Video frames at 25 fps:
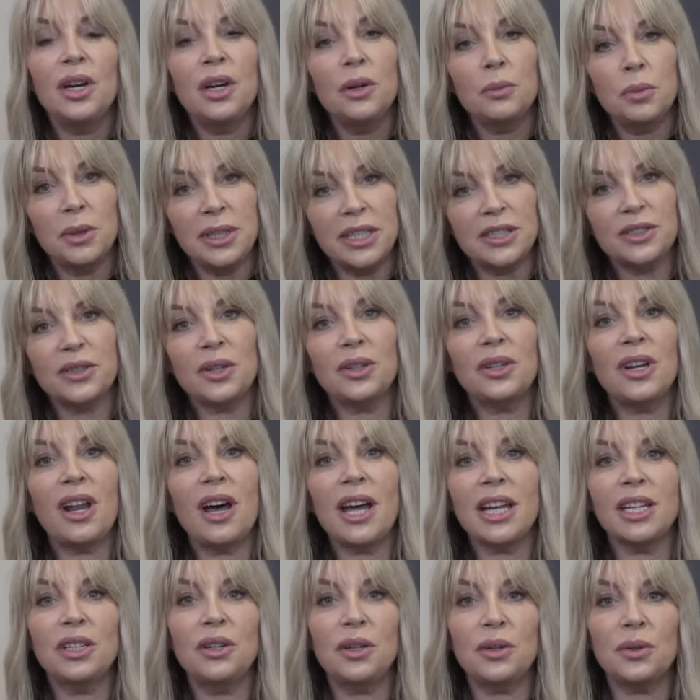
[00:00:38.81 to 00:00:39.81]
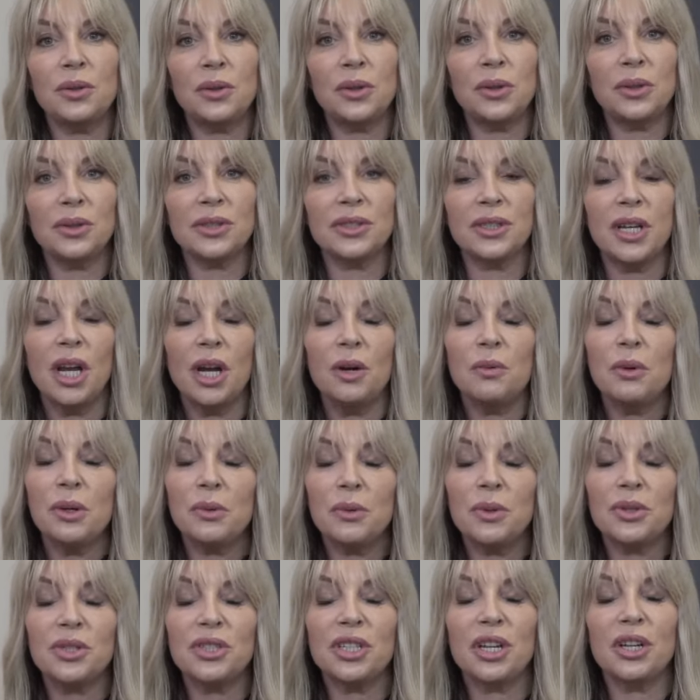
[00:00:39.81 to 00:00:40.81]
With this online course, we
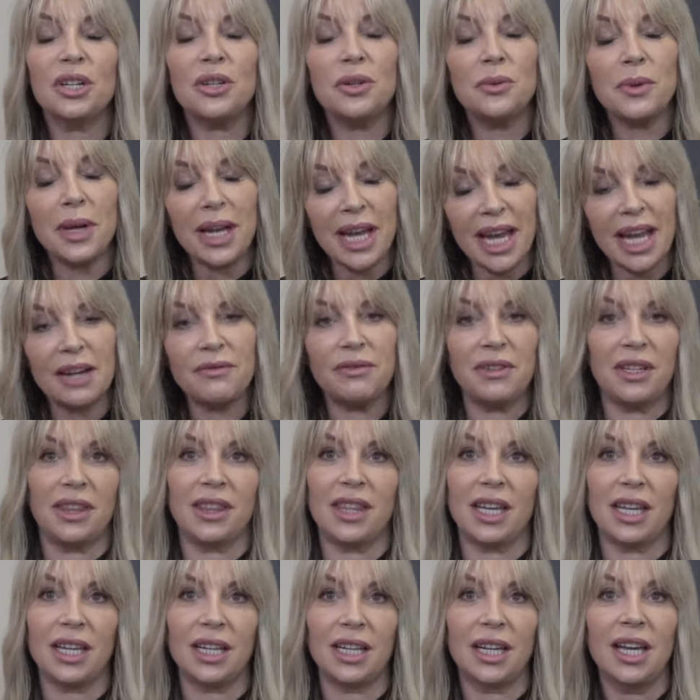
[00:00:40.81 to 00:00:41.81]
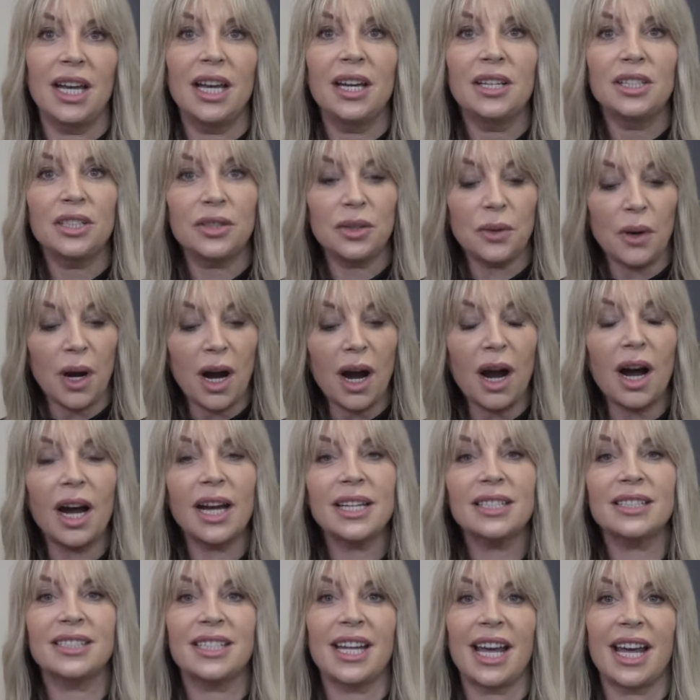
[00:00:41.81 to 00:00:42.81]
will show you everything to a high
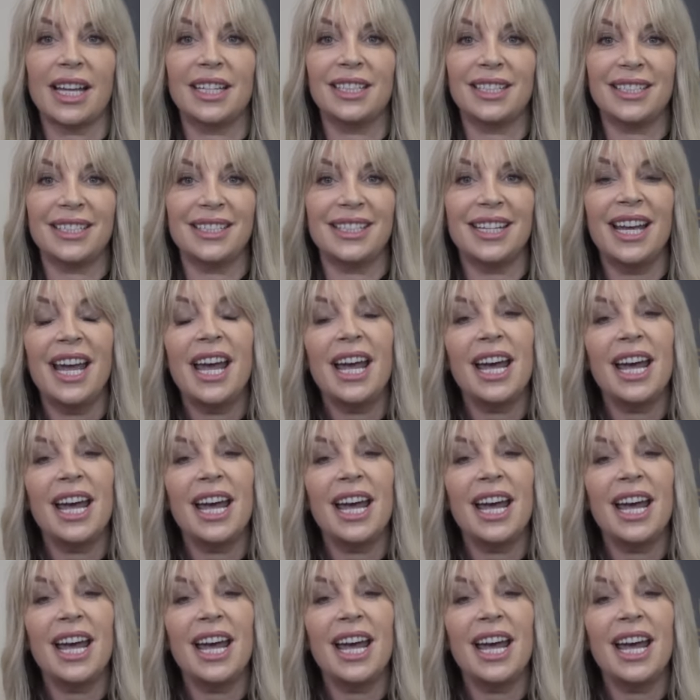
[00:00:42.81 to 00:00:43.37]
standard,